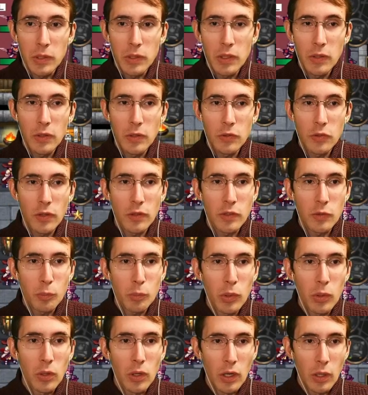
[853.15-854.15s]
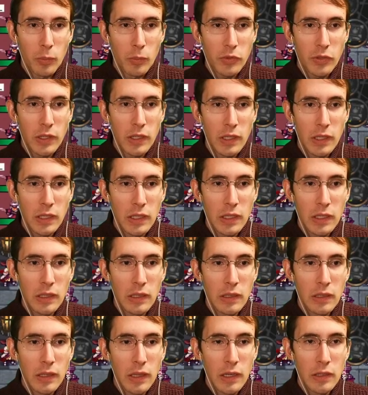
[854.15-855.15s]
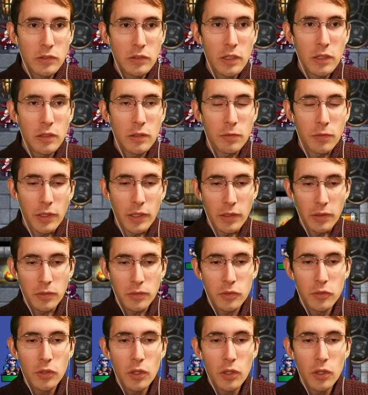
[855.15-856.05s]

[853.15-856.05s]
But then there's all these pole arms, and that is terrifying.